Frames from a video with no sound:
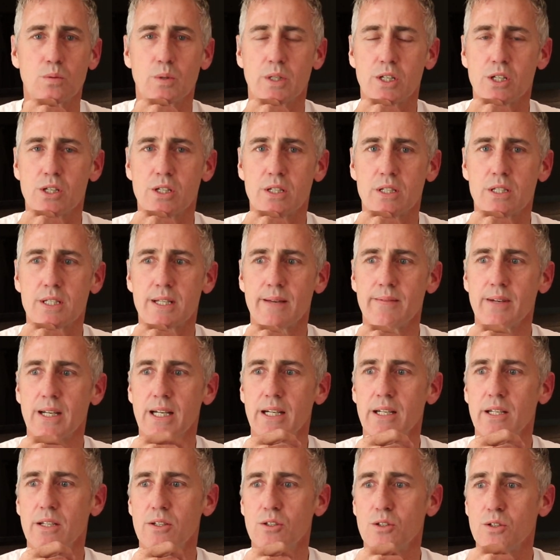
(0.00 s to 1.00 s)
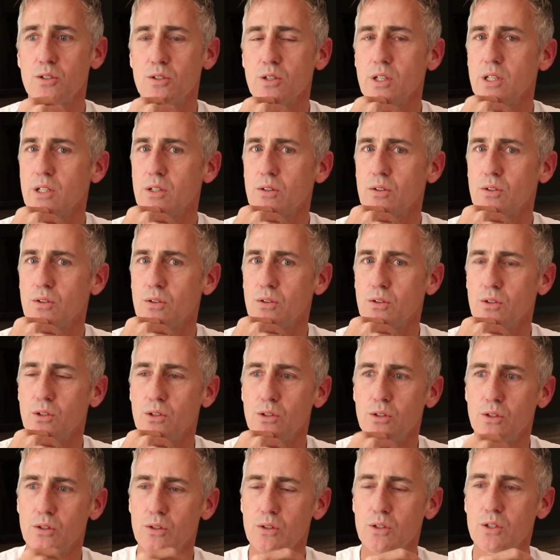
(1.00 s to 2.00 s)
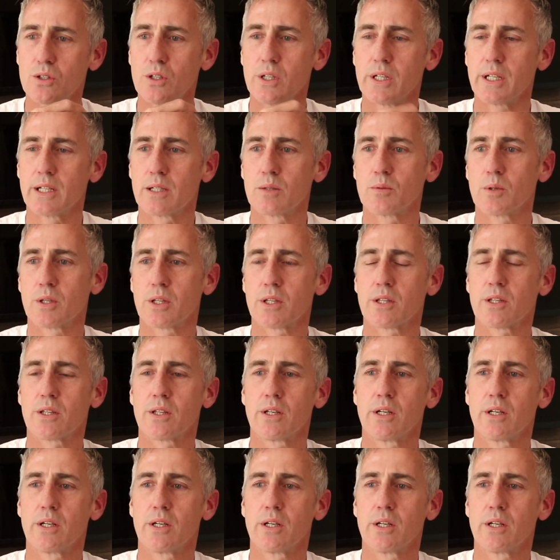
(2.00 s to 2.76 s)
which is something I used to use to deal with